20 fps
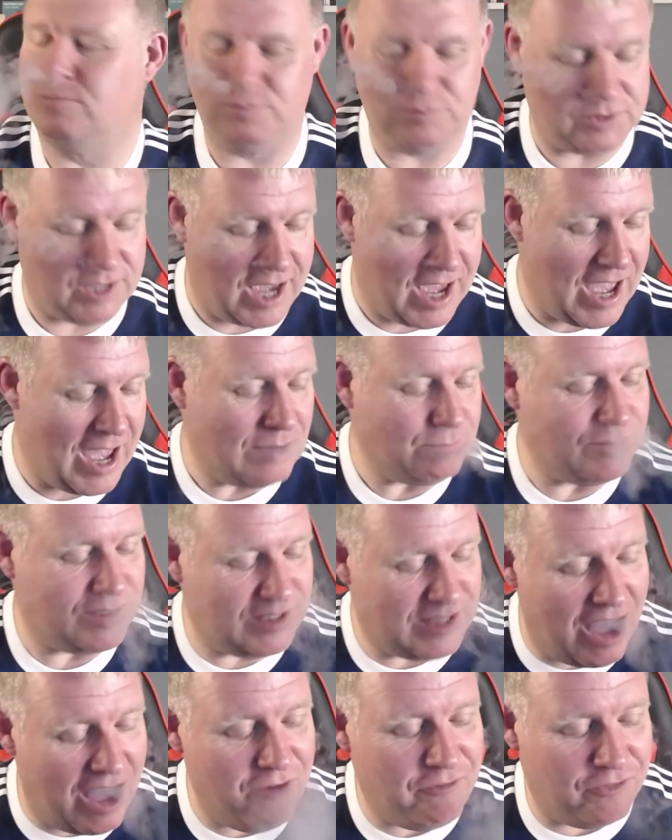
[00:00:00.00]
Yeah, I'm
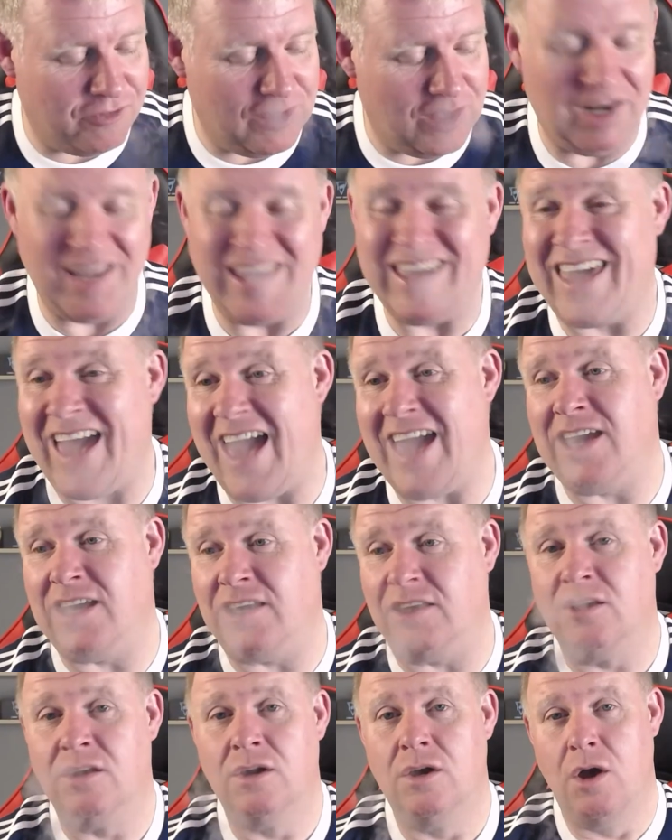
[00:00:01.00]
definitely
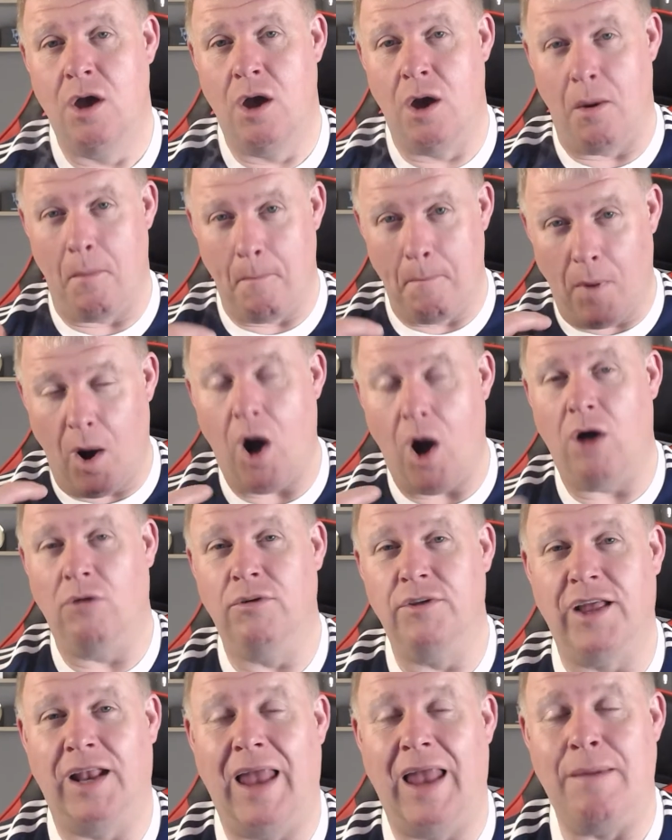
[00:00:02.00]
getting more
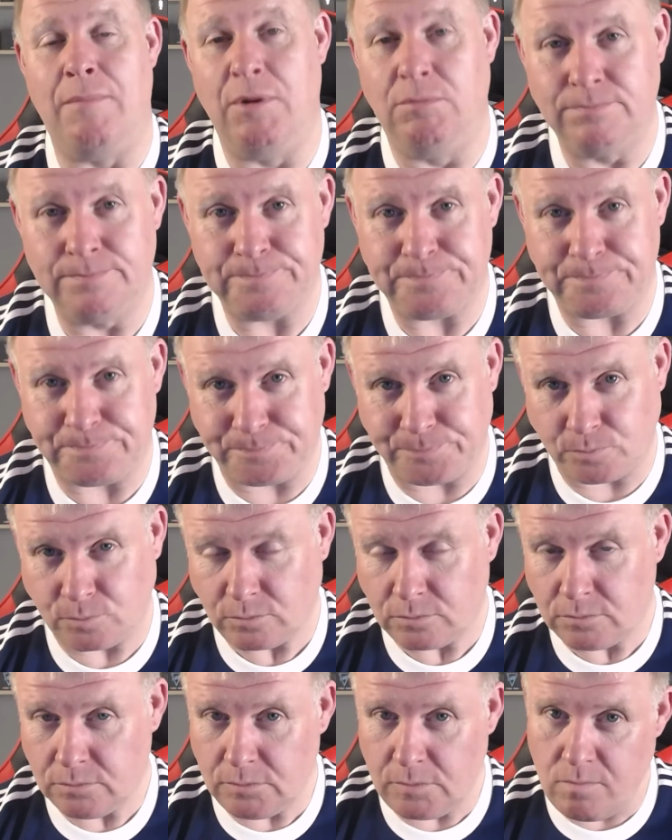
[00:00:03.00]
of the lemon.
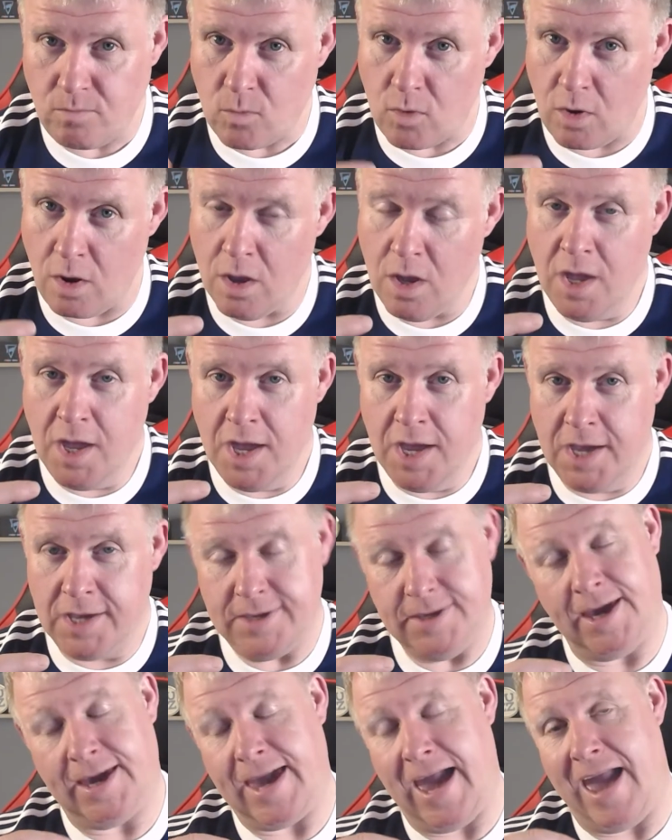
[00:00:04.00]

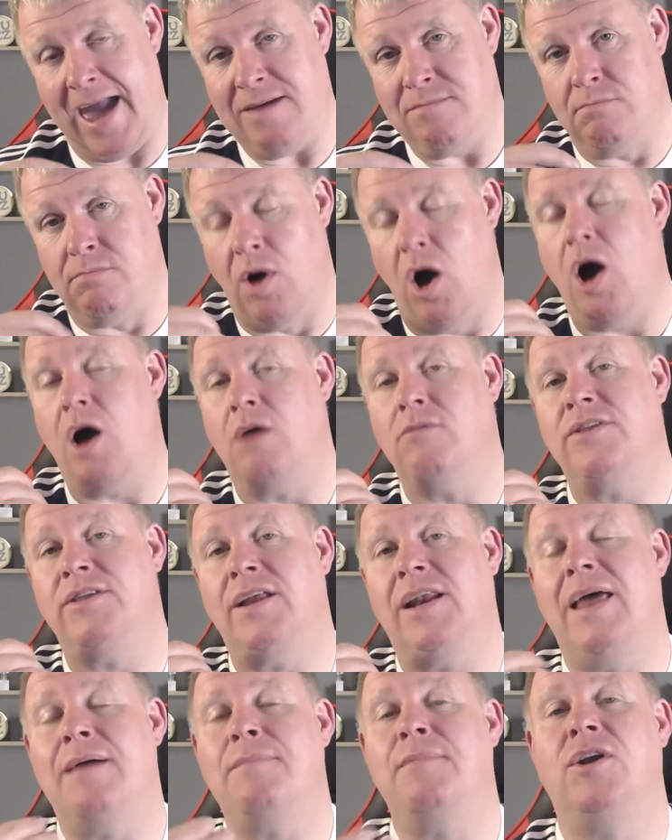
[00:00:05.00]
You're getting more of
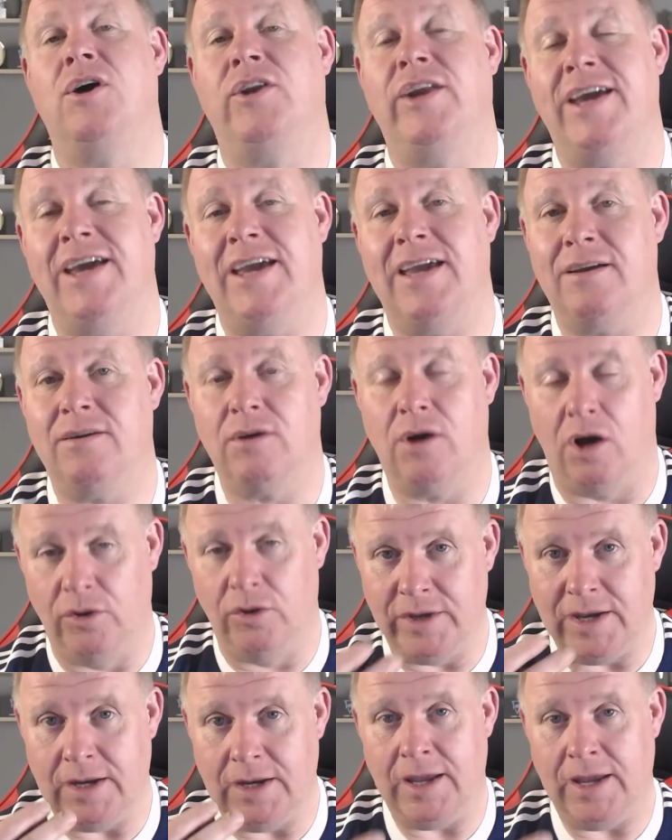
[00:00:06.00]
the lemon on it
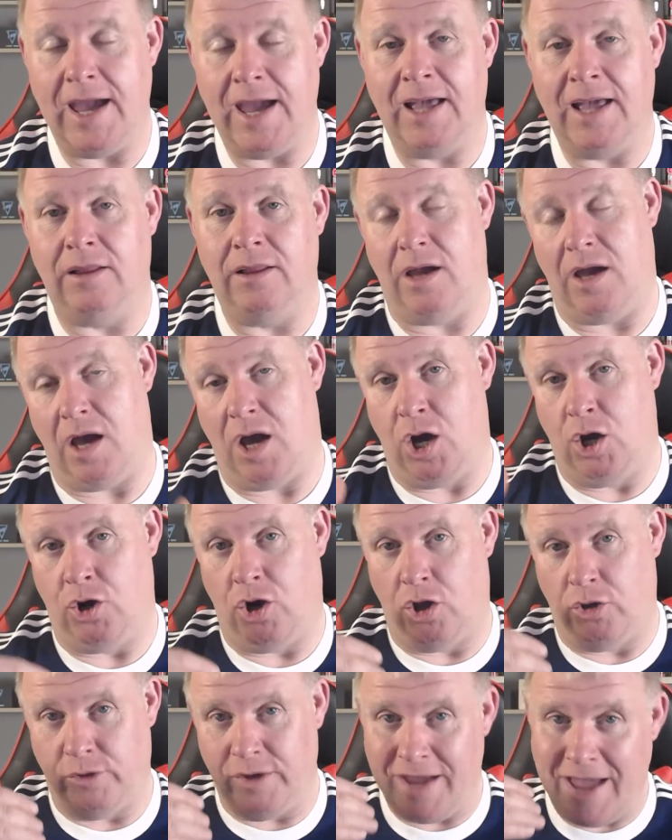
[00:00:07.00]
on the inhale and
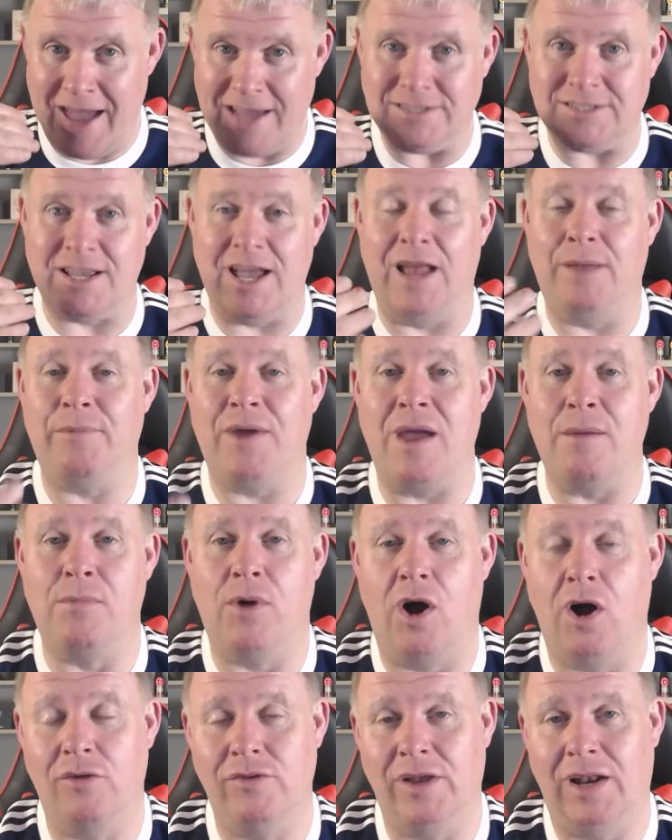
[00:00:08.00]
on the exhale, I'm getting
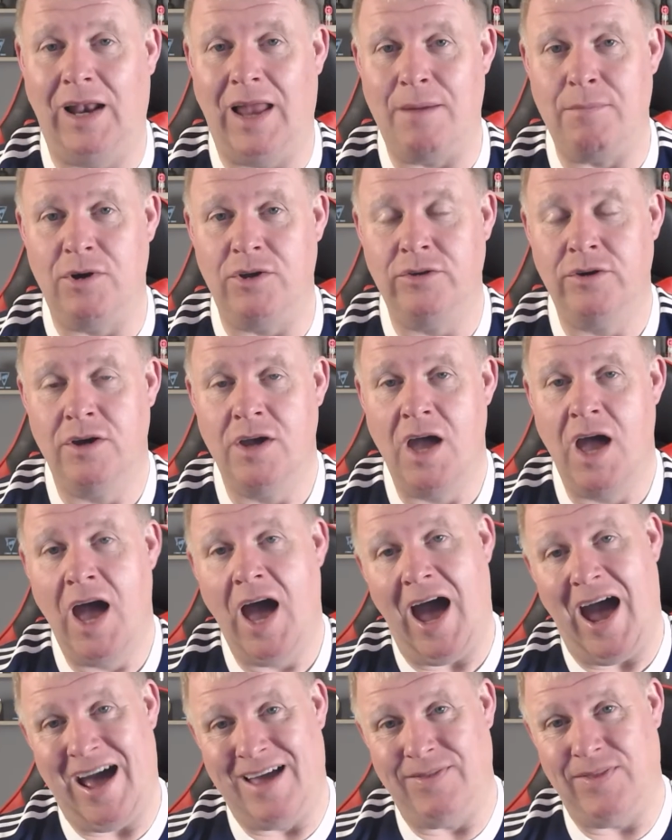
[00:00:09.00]
more of the lemon.
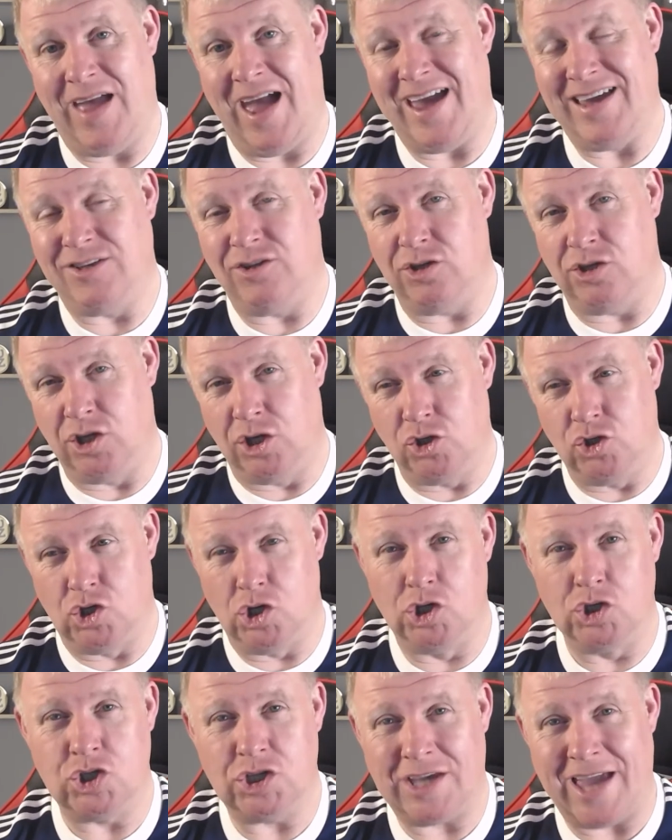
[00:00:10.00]
And then you're
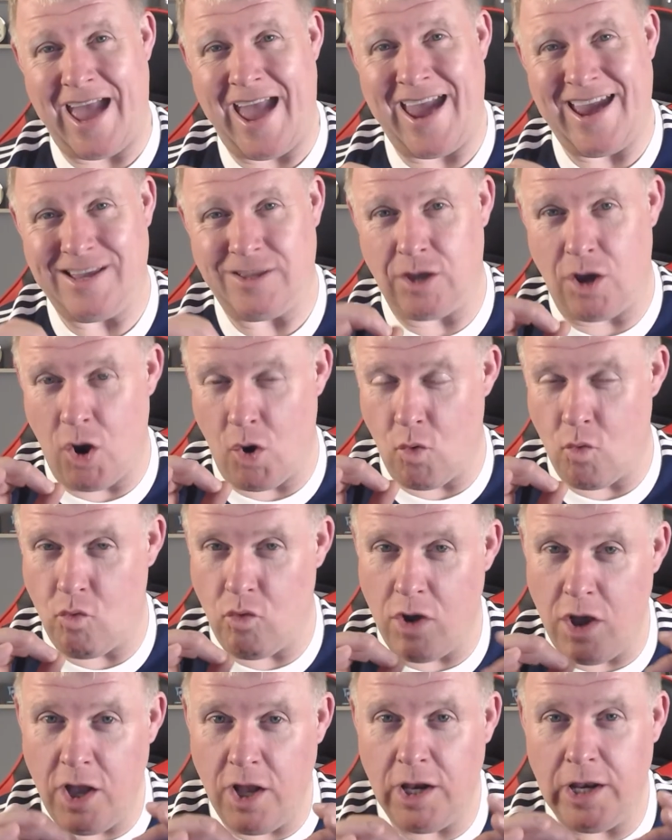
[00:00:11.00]
just getting a
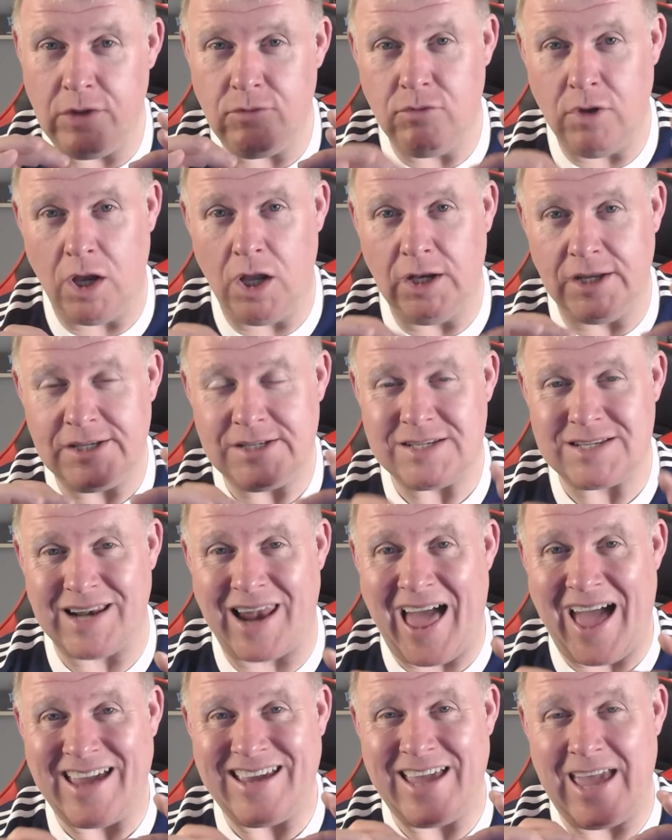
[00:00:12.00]
really, really
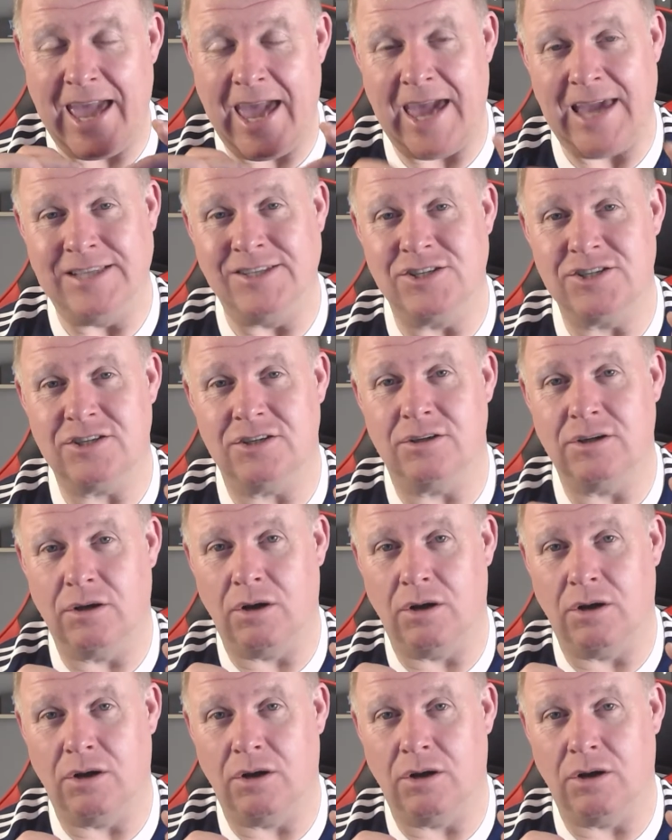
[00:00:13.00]
slight hint